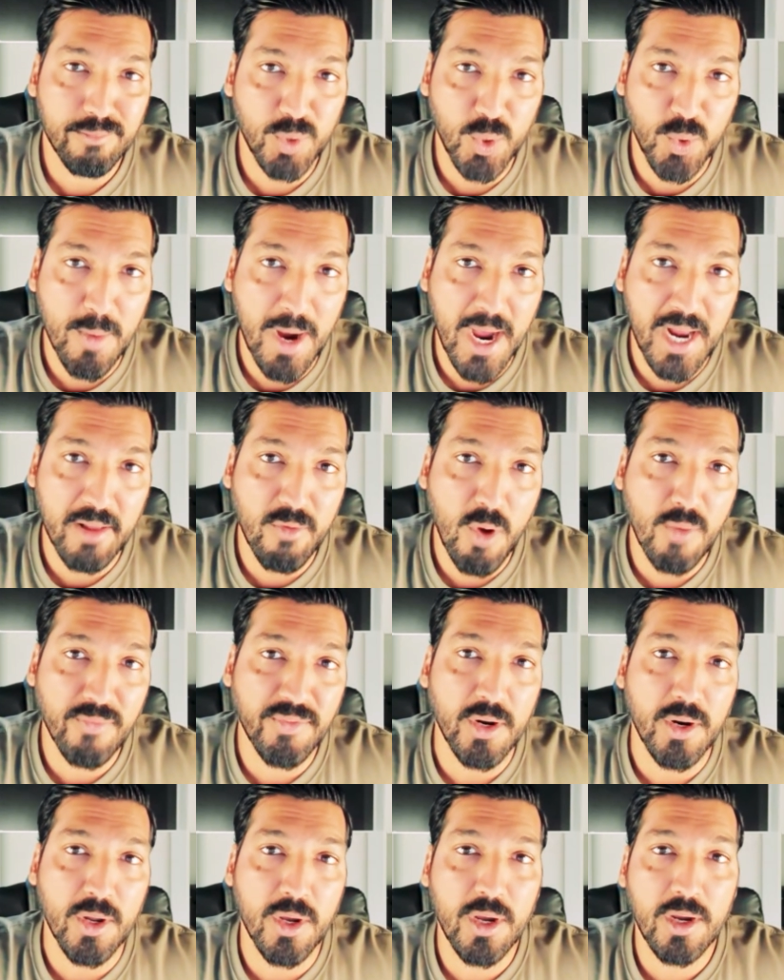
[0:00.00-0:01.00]
You might have
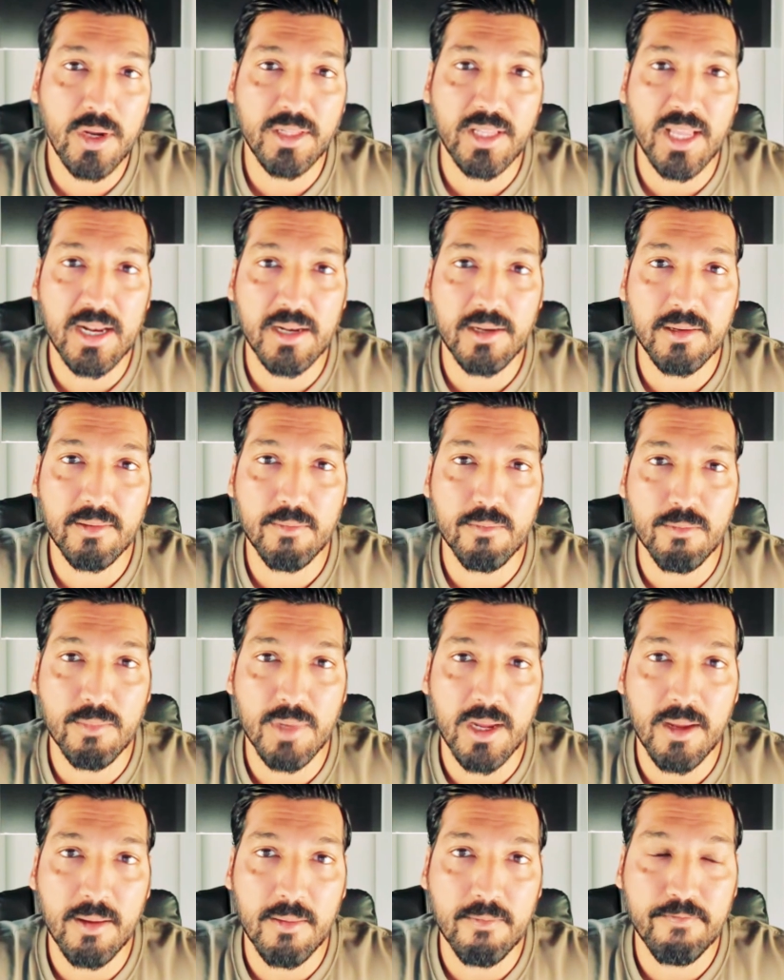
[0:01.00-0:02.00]
often heard that
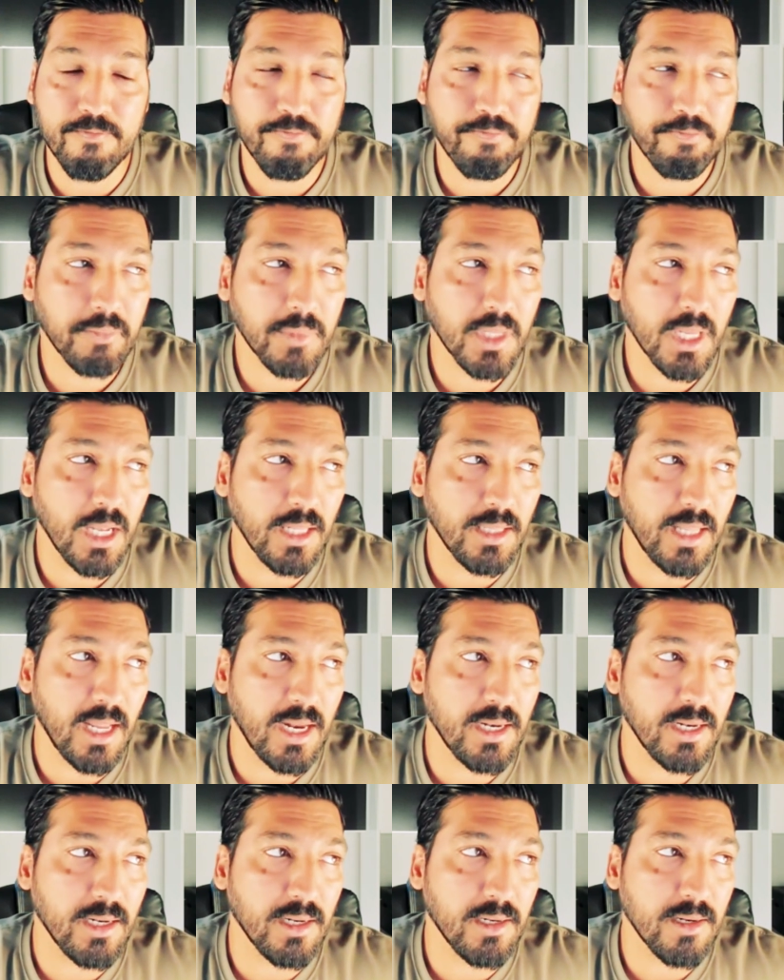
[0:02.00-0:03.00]

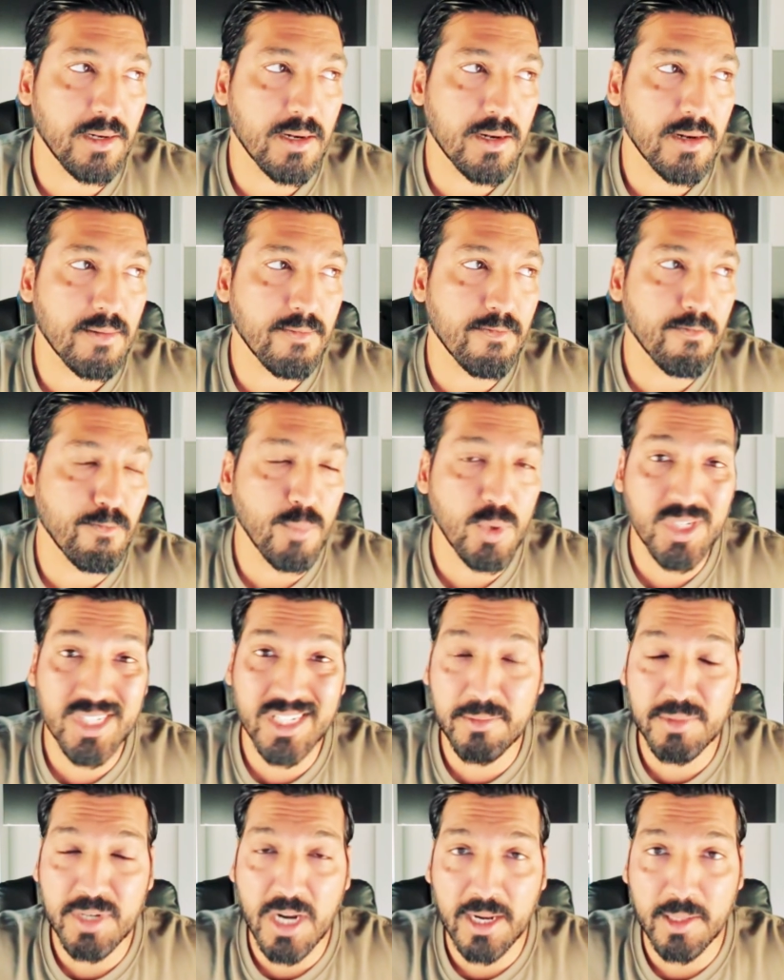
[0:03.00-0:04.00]
that
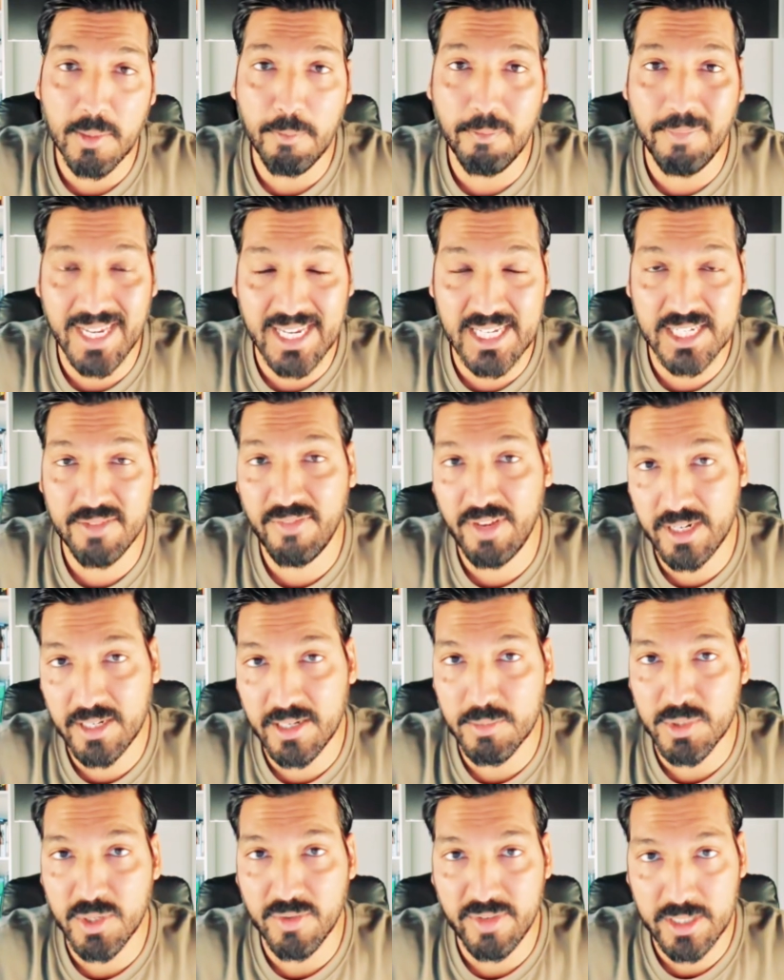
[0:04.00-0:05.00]
Muslims are the biggest
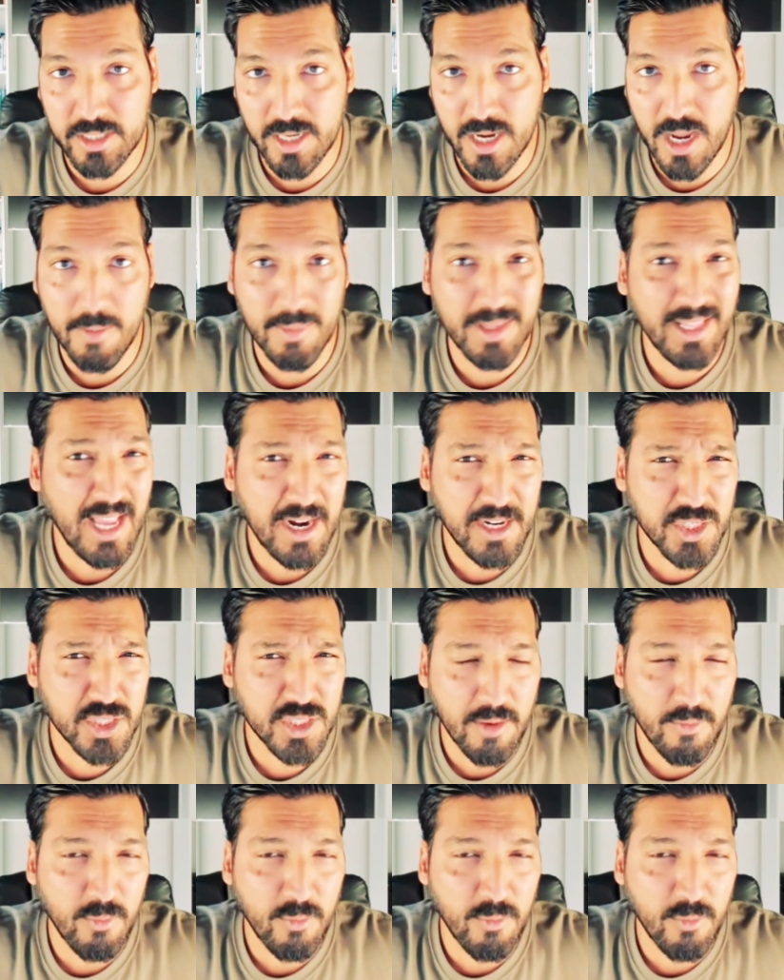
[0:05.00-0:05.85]
victims of Islam, and that is